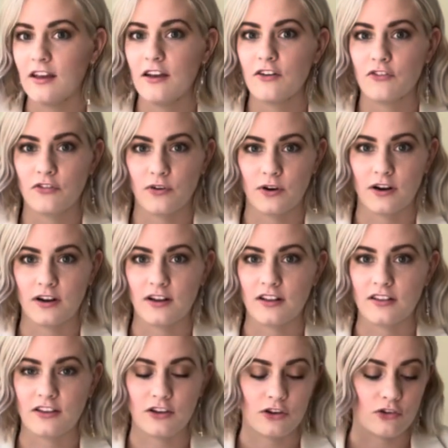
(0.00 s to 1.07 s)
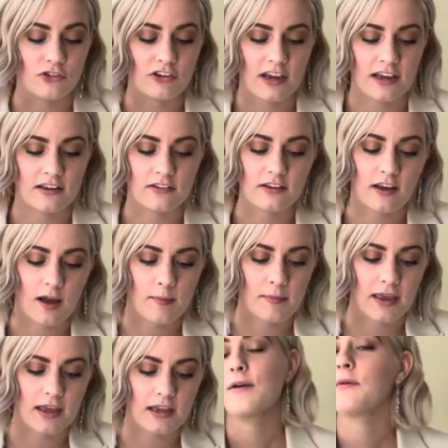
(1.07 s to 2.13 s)
for the new chain to come
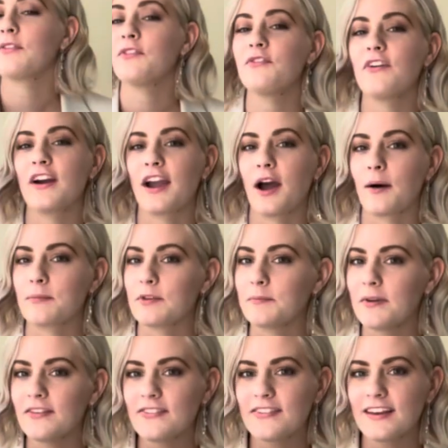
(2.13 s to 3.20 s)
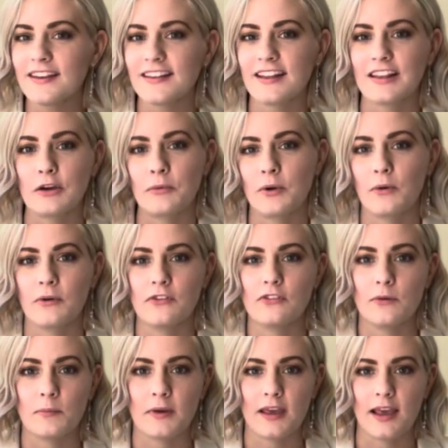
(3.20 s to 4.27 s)
in. I wasn't very optimistic that they were going
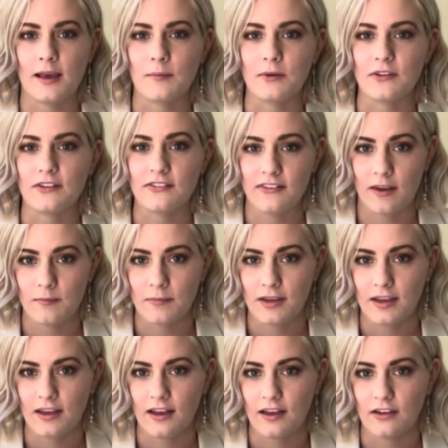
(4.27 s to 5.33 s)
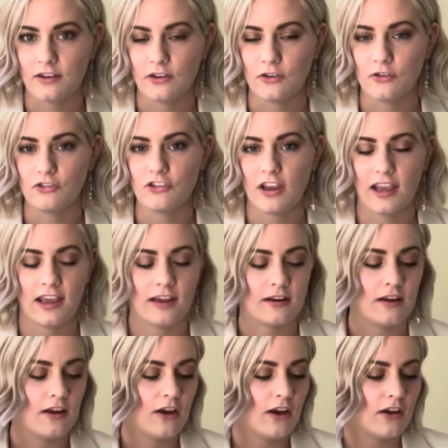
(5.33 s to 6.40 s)
to be able to send me a new chain
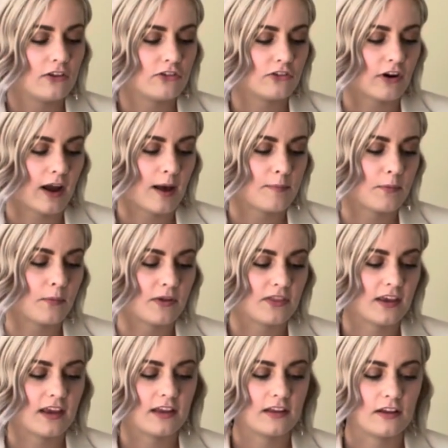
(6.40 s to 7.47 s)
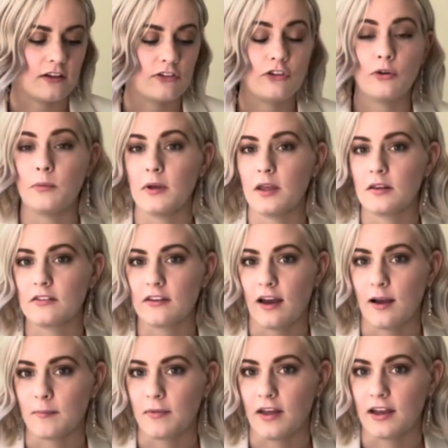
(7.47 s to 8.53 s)
strap within the 2-week
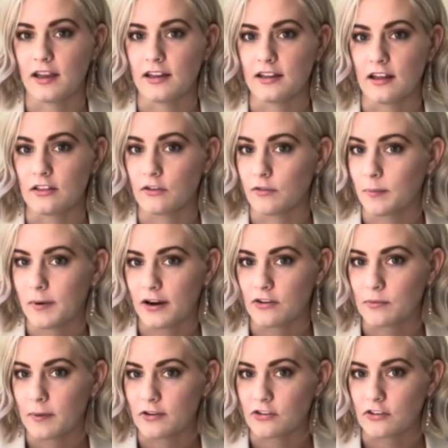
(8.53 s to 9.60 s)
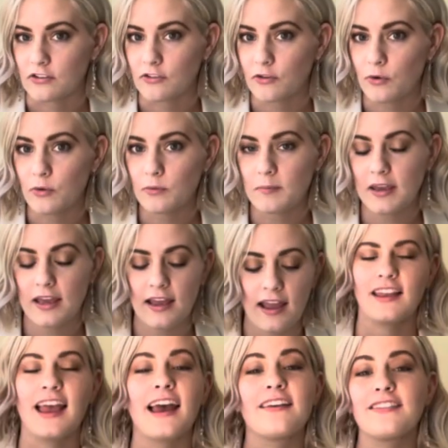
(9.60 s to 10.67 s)
timeline that the repair specialist told me,
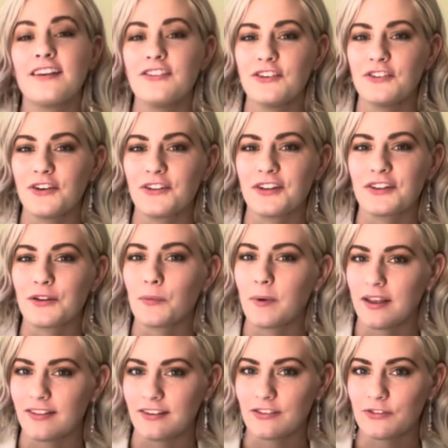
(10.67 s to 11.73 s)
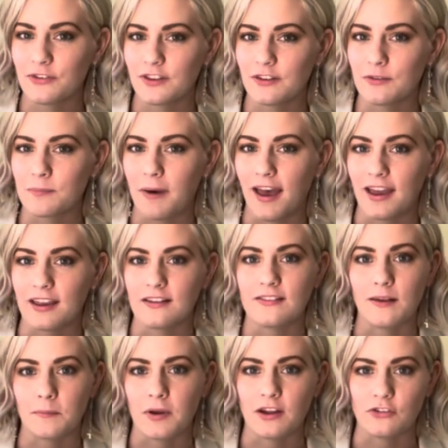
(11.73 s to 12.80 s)
as I do know that the wait list for this bag in
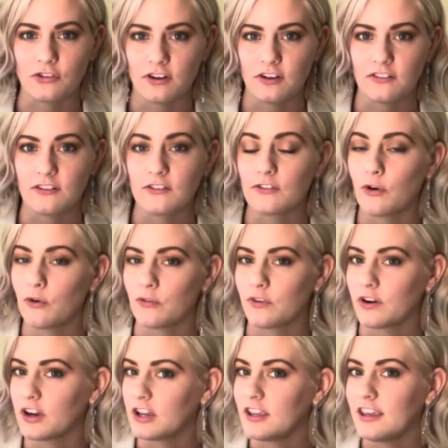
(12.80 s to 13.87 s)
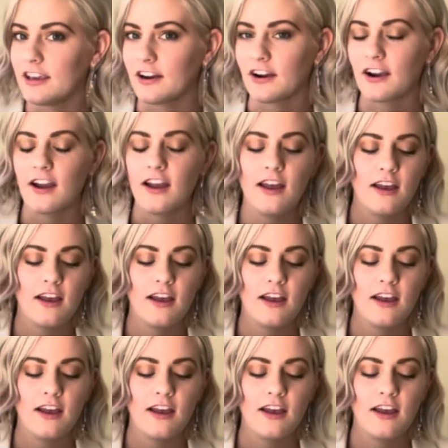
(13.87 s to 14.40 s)
some countries is over a year.